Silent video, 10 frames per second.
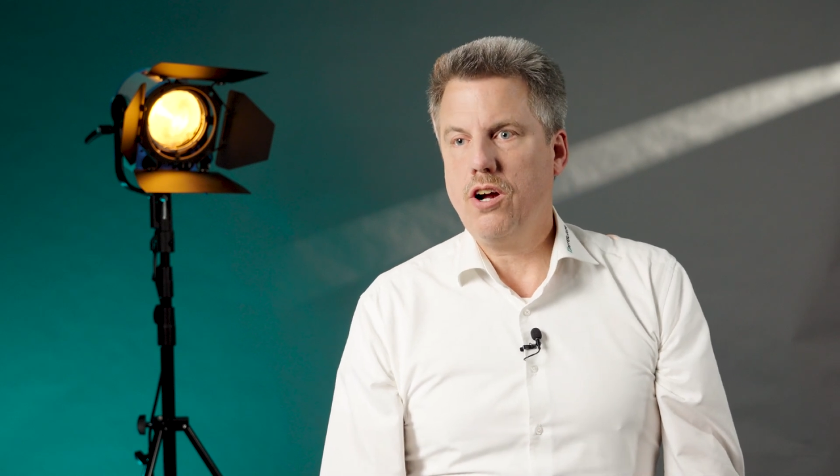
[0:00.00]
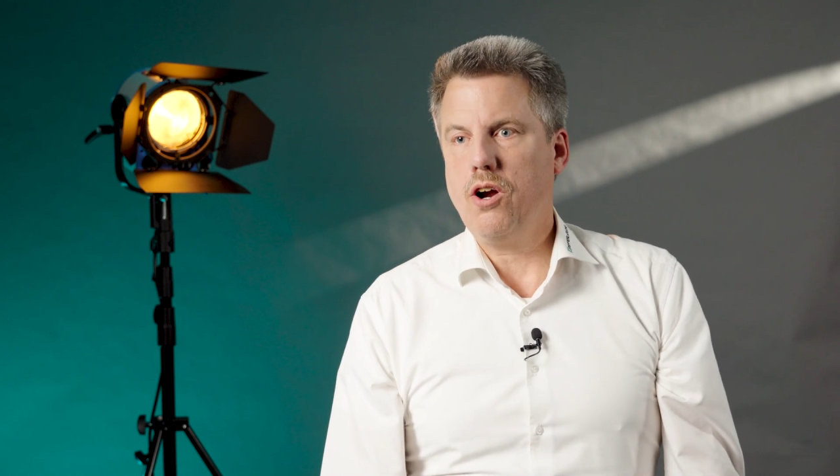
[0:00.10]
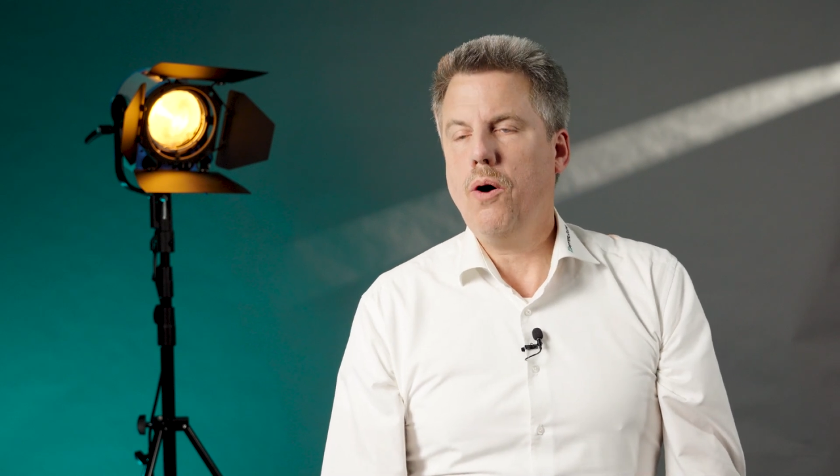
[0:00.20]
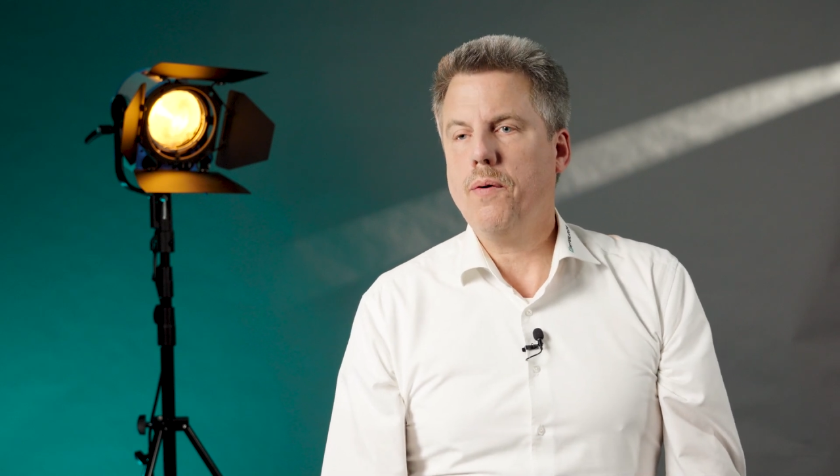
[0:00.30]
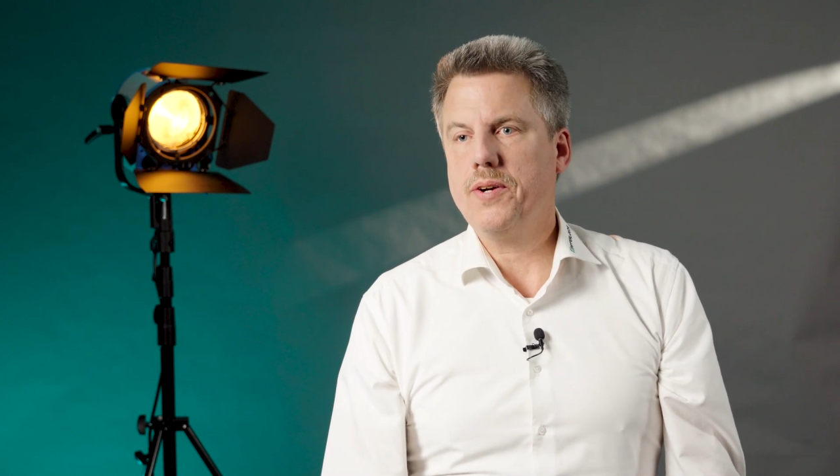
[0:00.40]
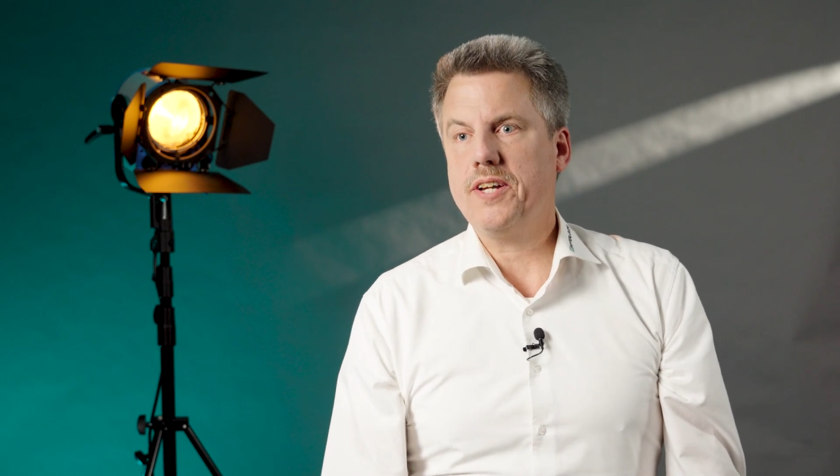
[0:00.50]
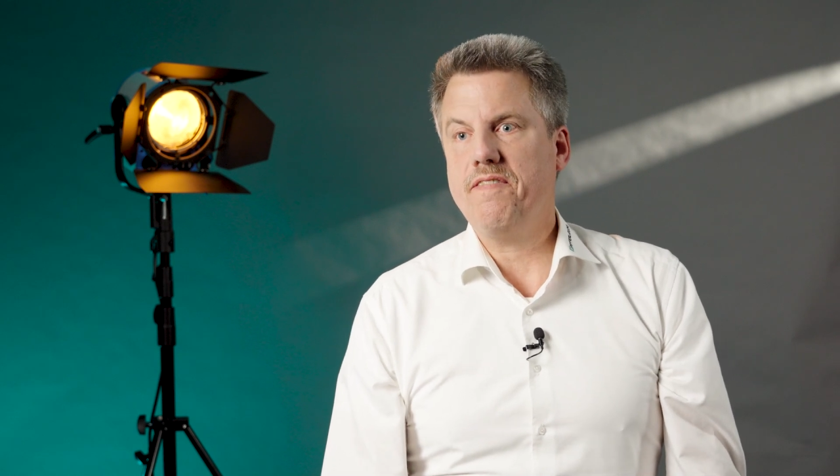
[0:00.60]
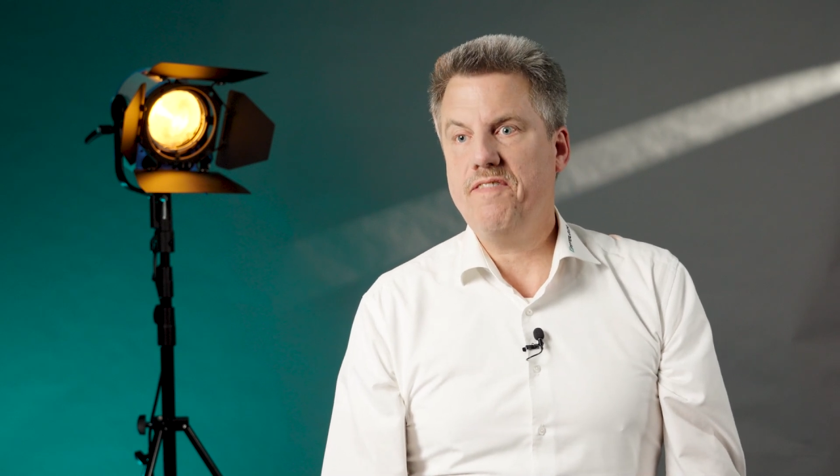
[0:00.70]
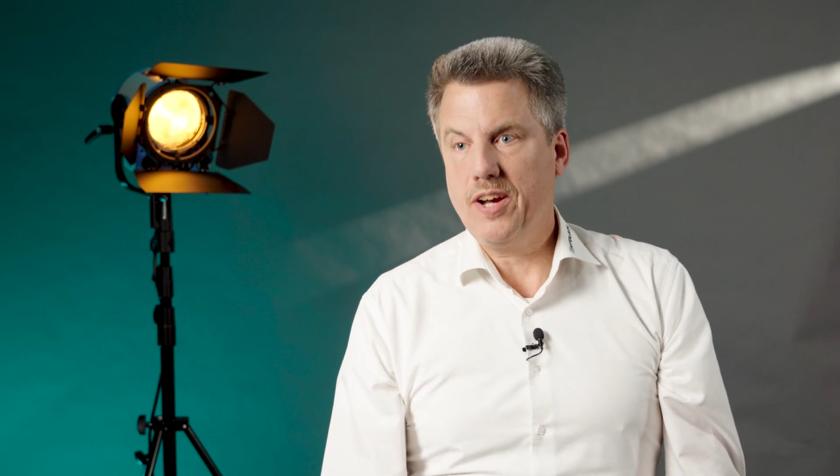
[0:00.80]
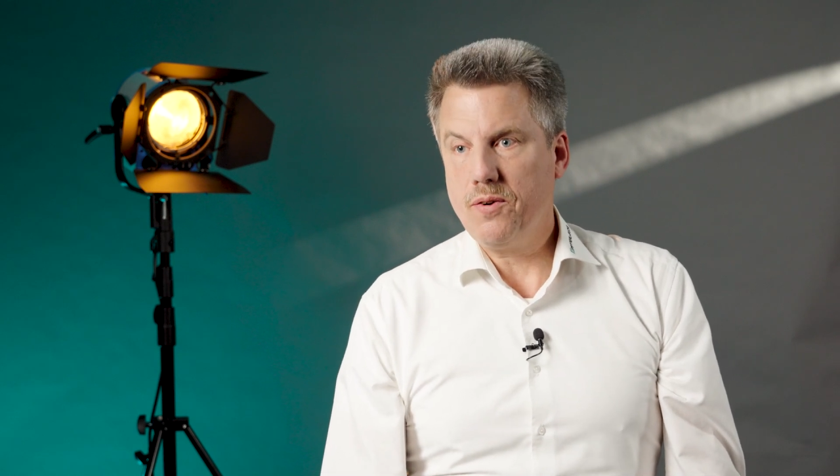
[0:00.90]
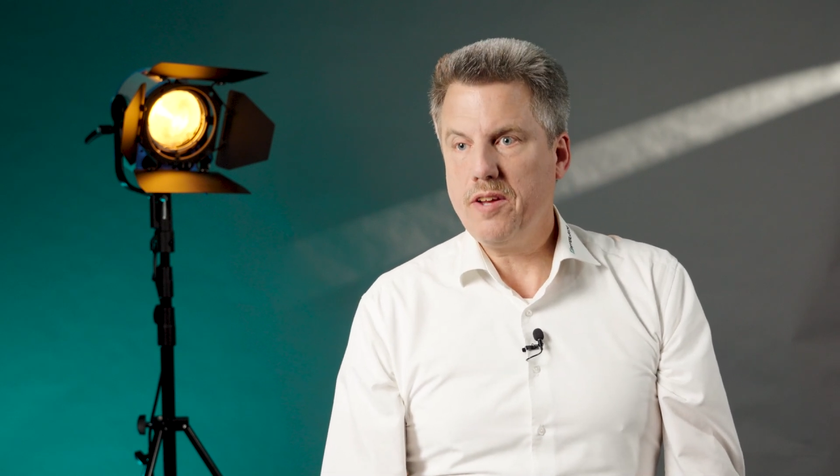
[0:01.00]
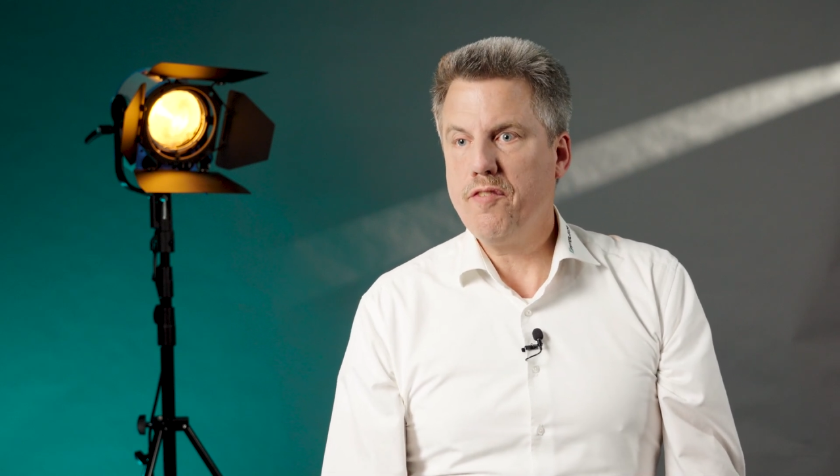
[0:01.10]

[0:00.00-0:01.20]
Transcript: are already very